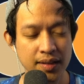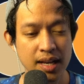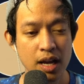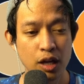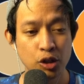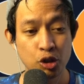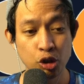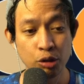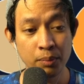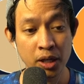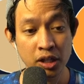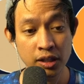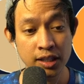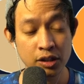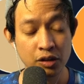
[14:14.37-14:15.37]
2
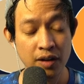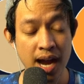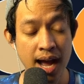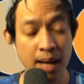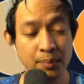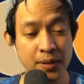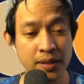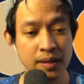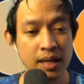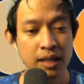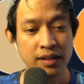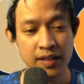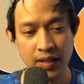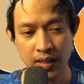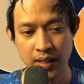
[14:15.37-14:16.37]
Merlin Crabs.
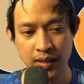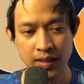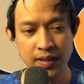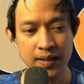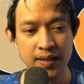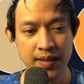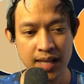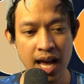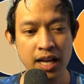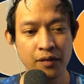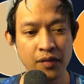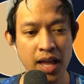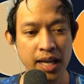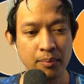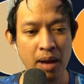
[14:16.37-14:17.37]
This is kind of
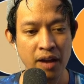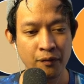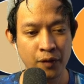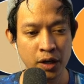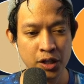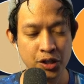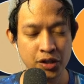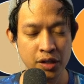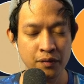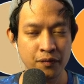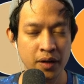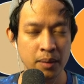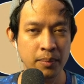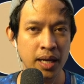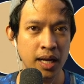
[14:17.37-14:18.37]
like my version
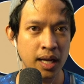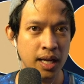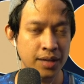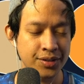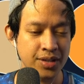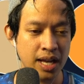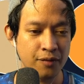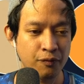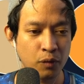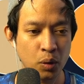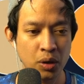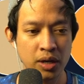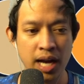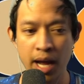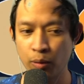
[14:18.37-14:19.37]
from set
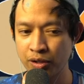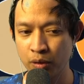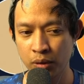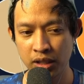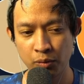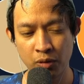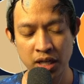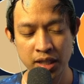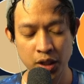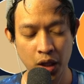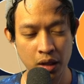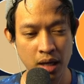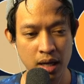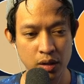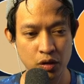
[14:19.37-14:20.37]
4. I was only running
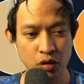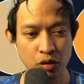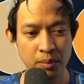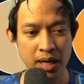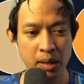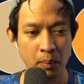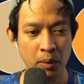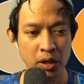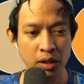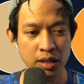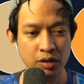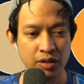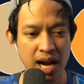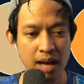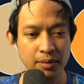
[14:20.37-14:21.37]
2 Merlin
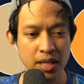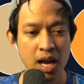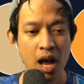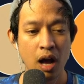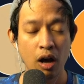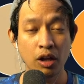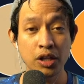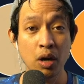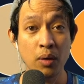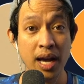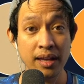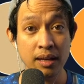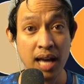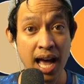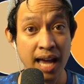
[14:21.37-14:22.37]
Crabs, although
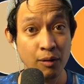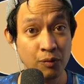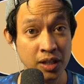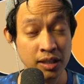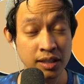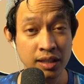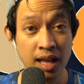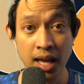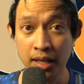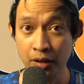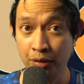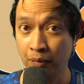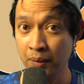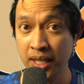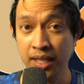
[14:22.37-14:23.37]
I really like
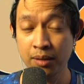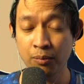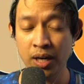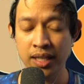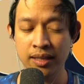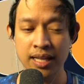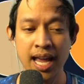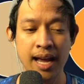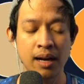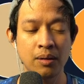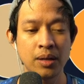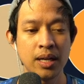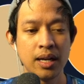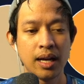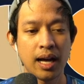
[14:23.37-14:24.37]
3 right now.
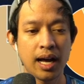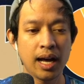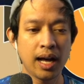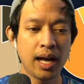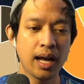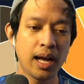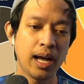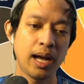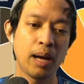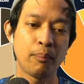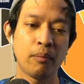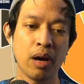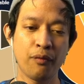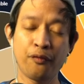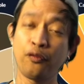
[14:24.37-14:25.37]

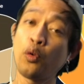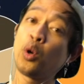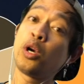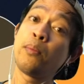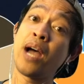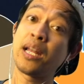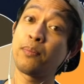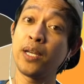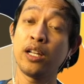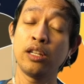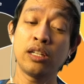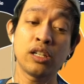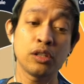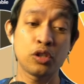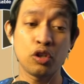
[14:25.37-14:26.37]
4 might be a
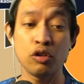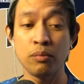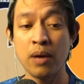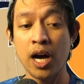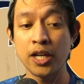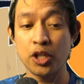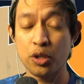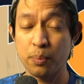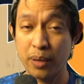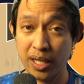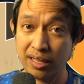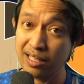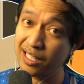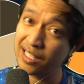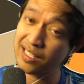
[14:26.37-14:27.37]
little too much, but
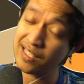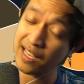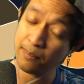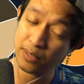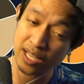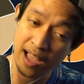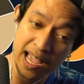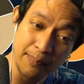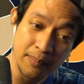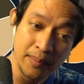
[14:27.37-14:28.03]
at the same time,